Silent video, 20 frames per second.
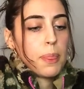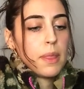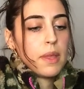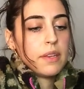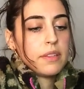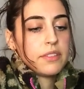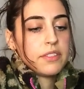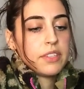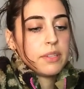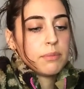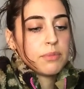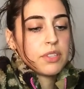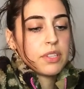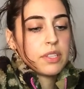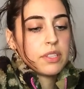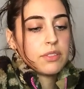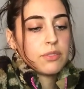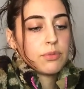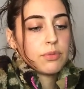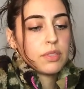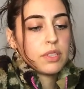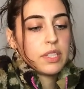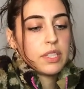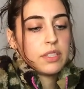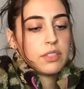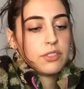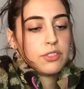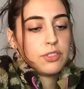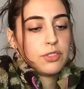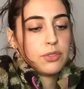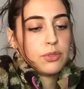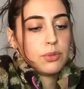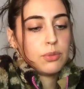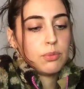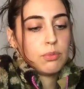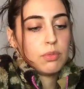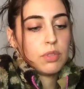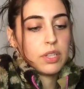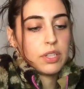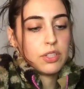it seems like it's related
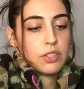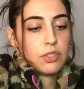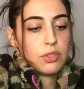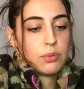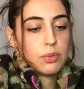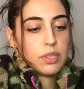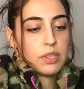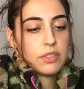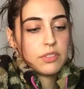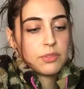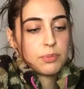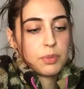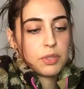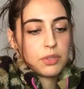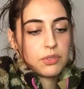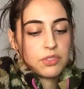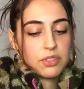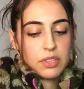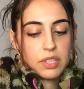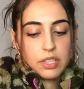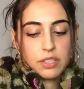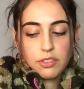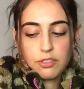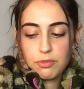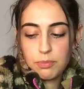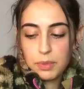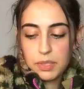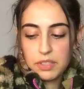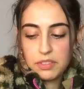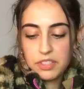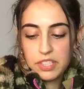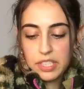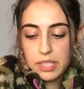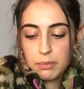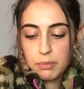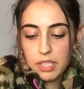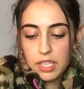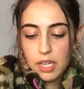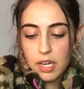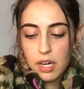to like you and this person that you've been
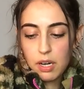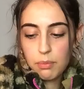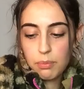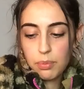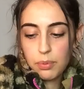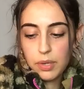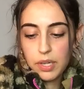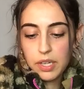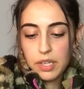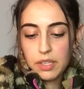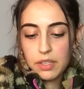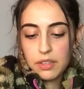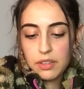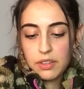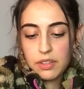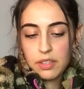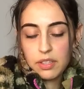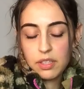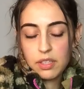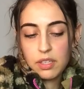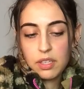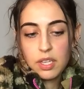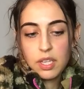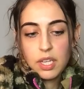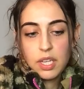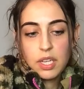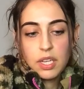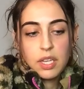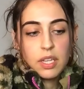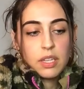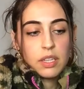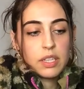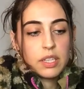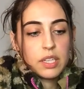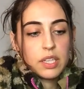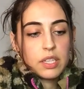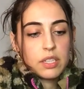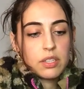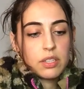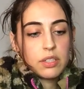teaming up with.
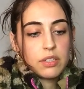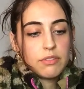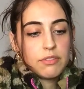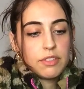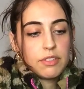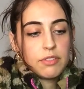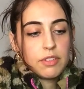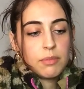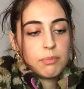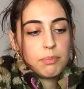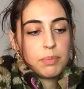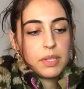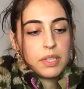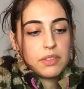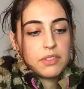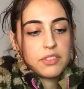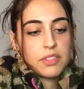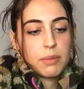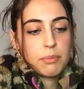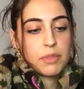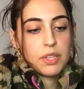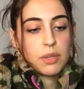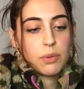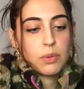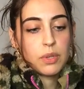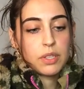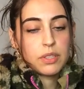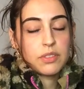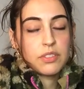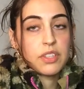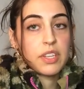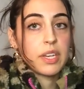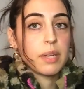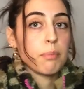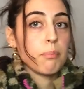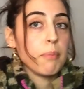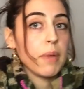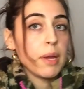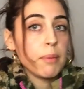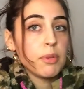Like it could have even been something where it's
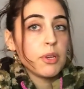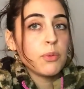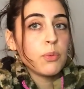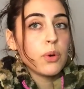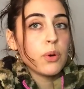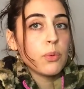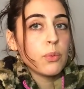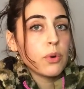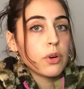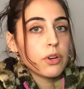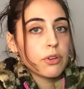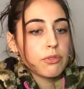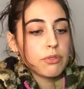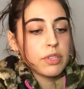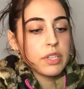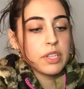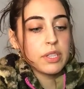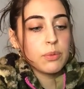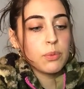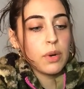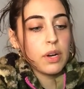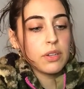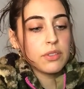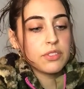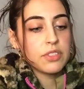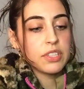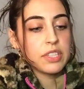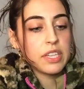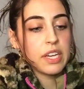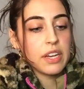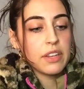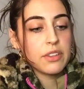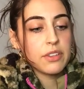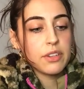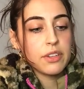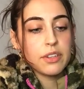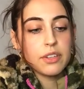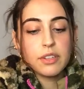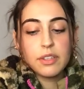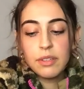like maybe we'll work really well
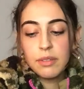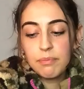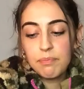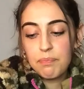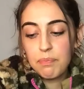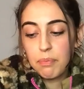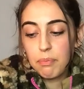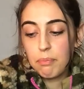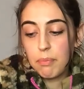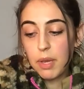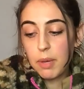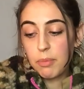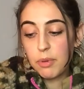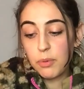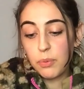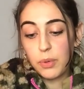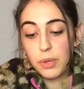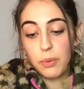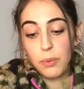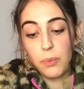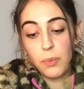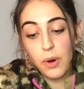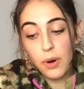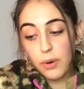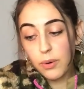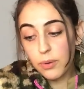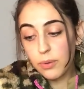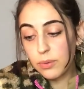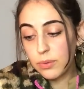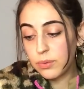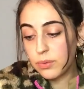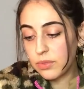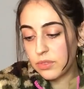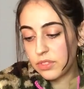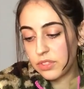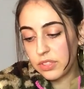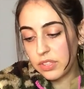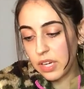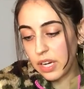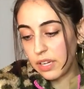together, maybe we
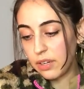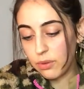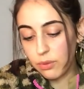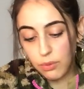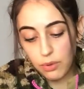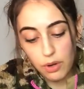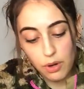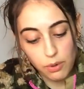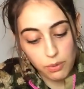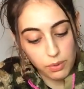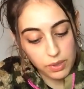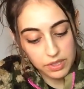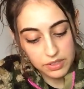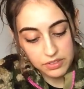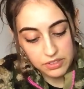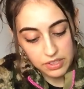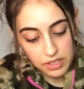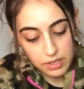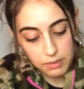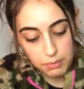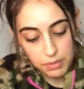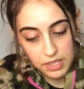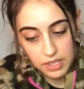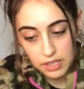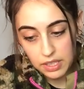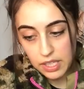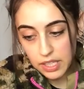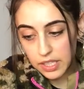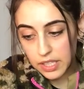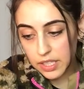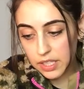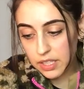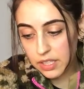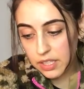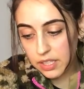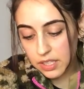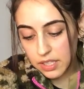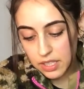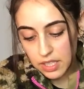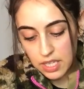won't. I don't know what it's going to be
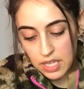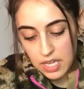like.